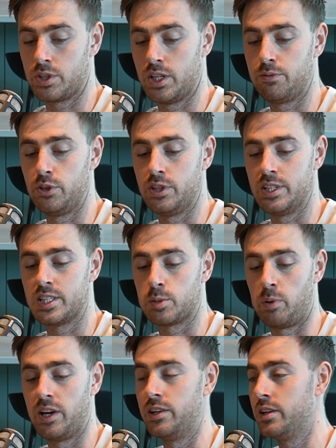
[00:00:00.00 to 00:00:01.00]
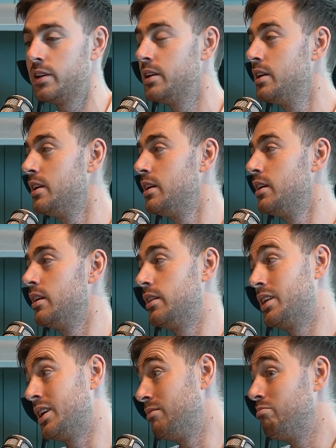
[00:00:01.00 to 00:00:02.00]
And if you did spend it,
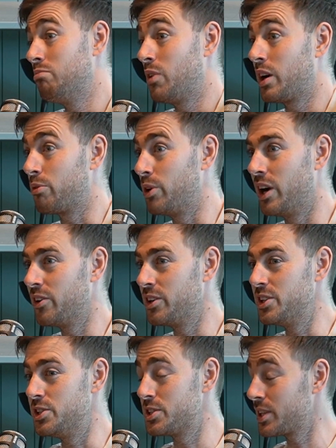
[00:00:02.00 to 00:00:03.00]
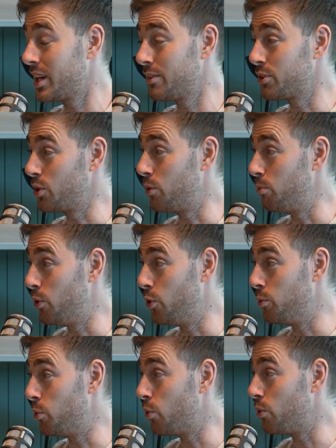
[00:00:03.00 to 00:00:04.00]
then like reality is you just have to go and
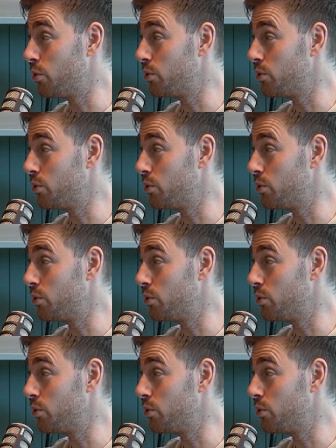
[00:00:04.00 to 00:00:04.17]
earn more.